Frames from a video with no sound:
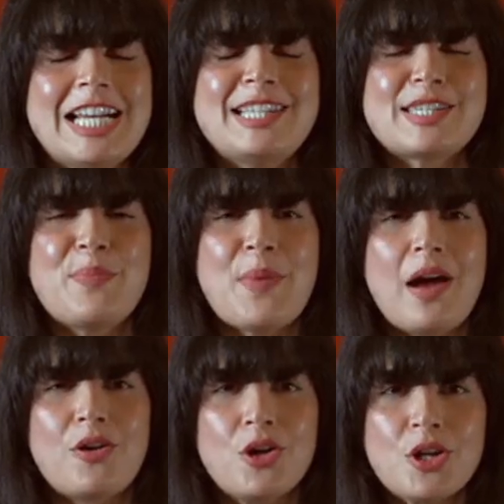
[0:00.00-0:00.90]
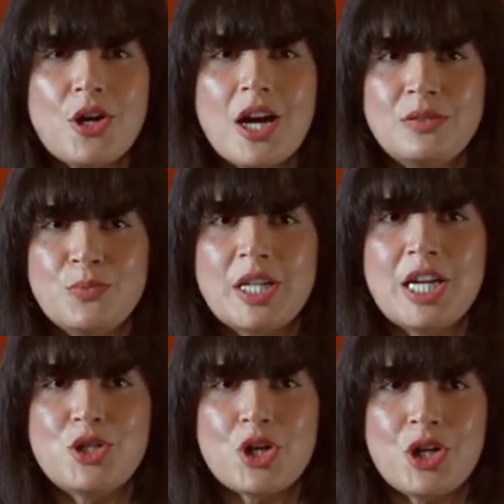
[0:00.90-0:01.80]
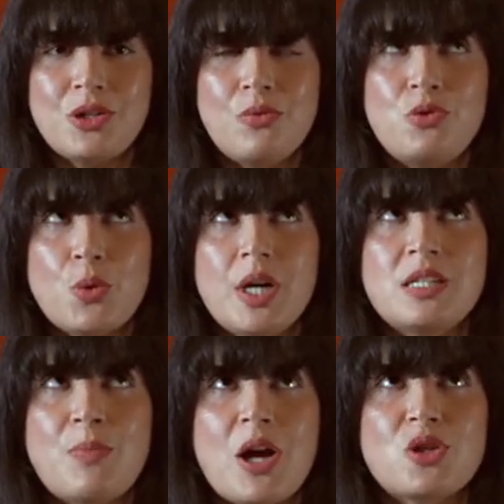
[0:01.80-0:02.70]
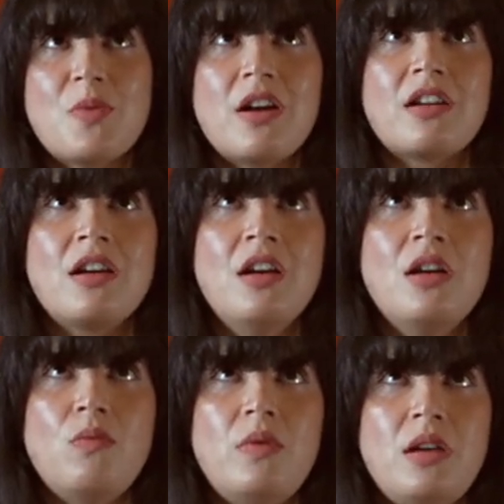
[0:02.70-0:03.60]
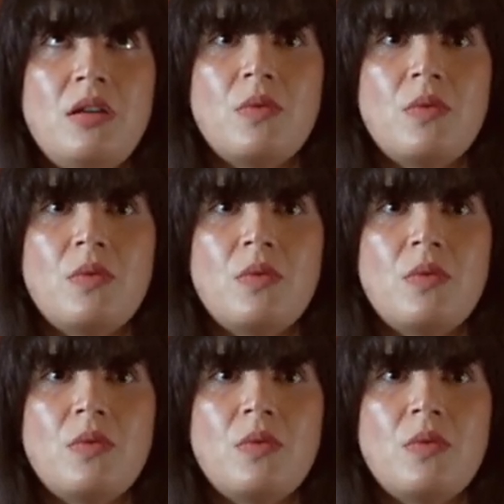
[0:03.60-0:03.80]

a step back. Earlier on when I joined Poshmark, we